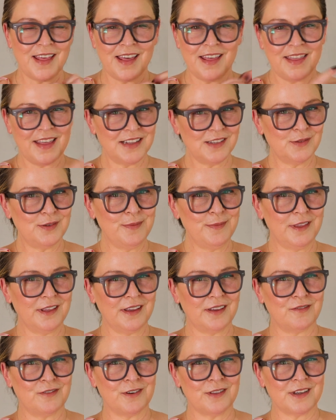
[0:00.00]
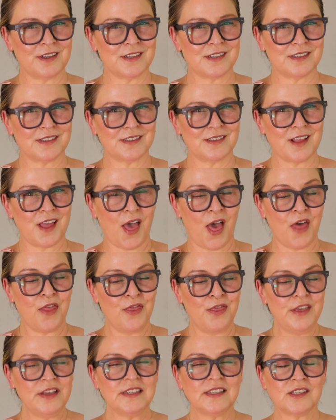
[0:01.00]
That's what I'm thinking for this.
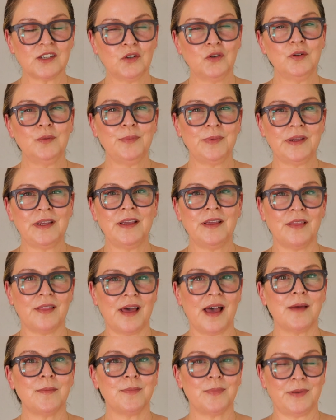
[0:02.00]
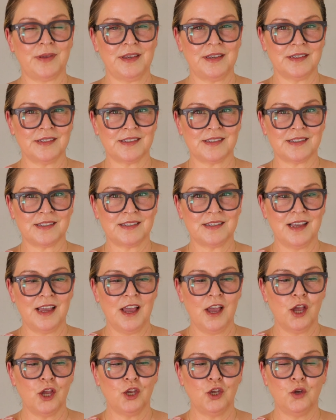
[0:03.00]
This could be that piece.
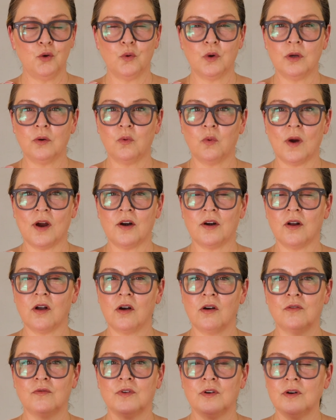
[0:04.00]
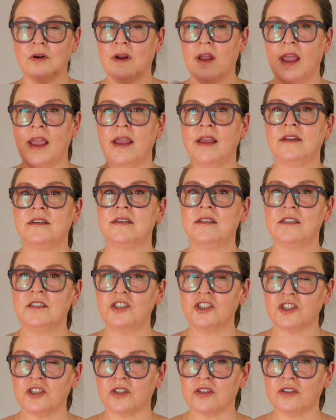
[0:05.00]
You could wear it over a
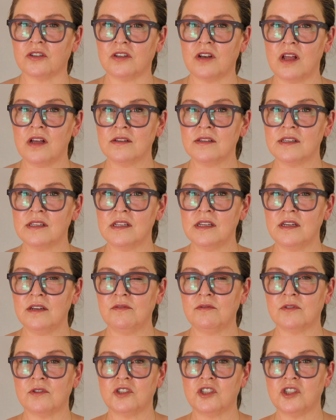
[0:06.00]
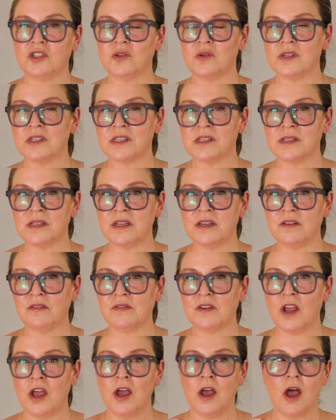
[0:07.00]
t-shirt, long sleeve, short sleeve,
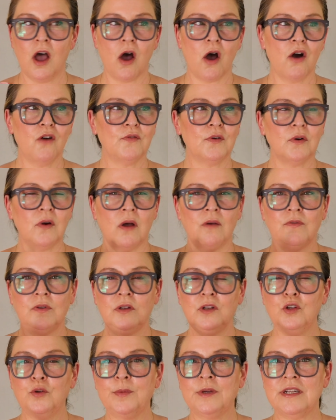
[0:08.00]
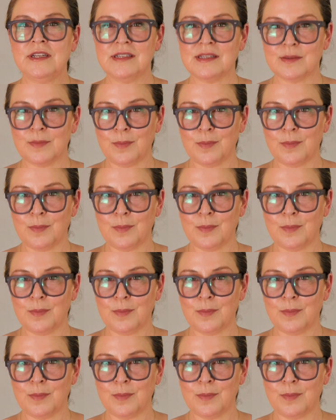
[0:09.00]
over a voluminous